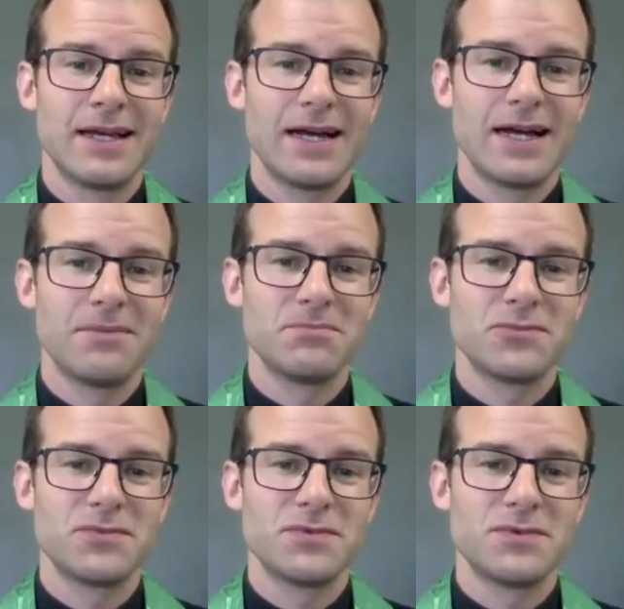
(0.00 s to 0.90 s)

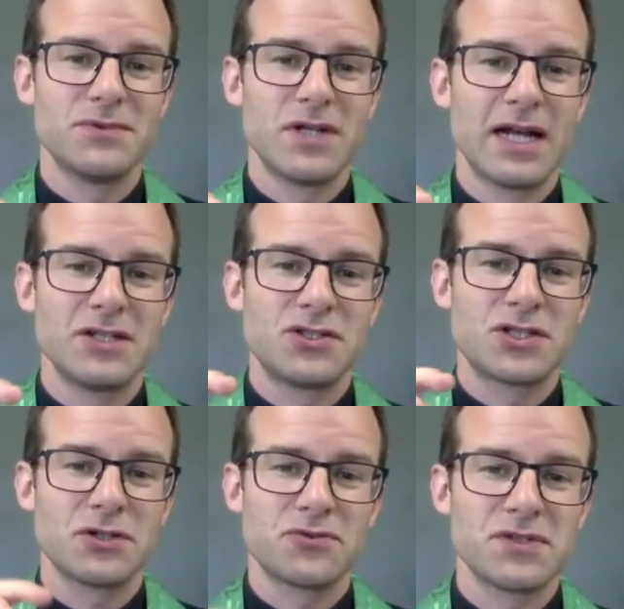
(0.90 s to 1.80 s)
a
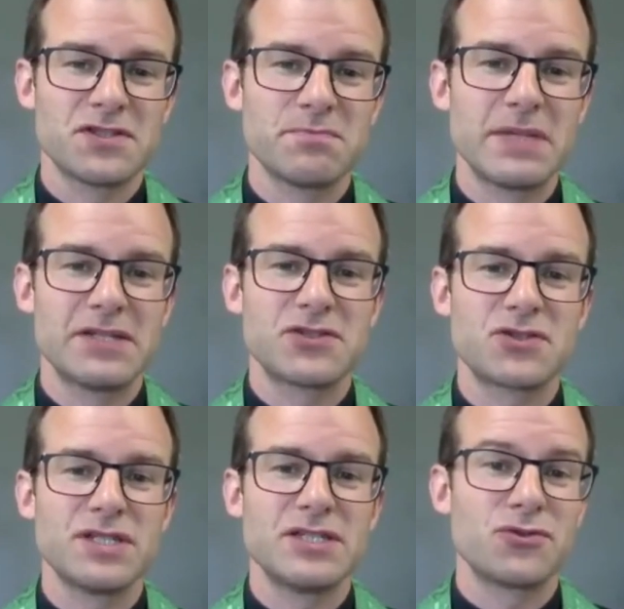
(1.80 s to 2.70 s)
children's
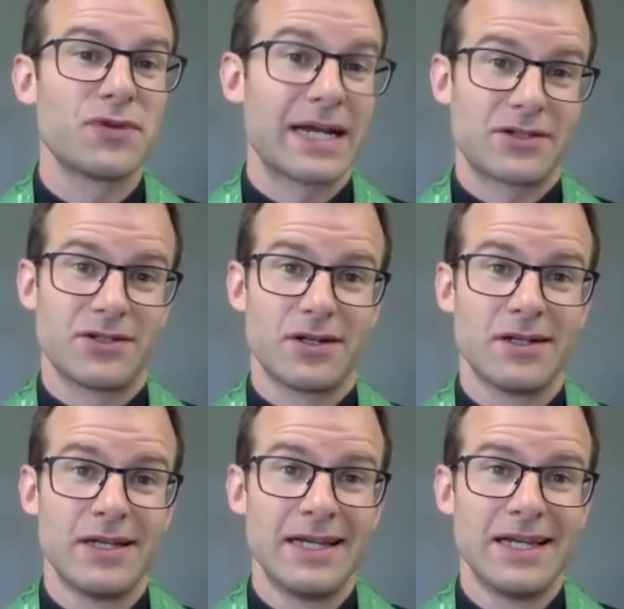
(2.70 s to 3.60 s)
ministry director.
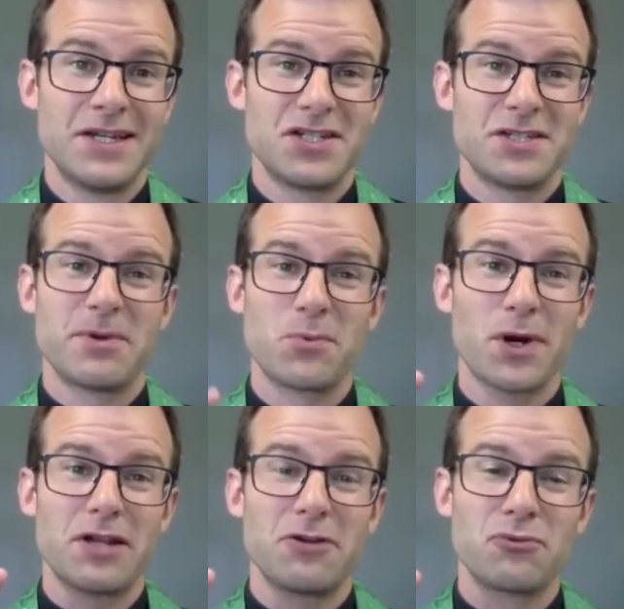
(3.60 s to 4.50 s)
She's been
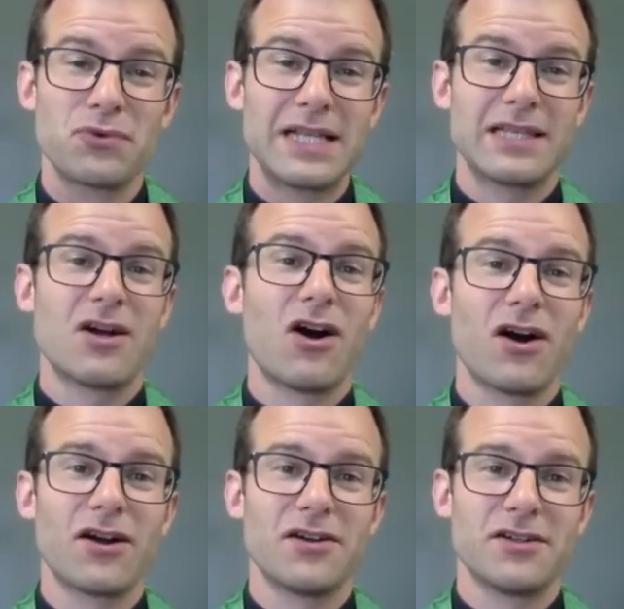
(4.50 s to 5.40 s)
working really
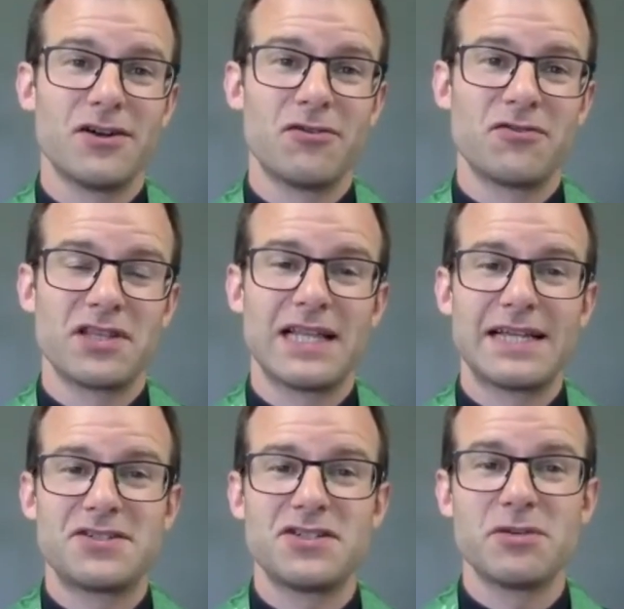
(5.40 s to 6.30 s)
hard over the last year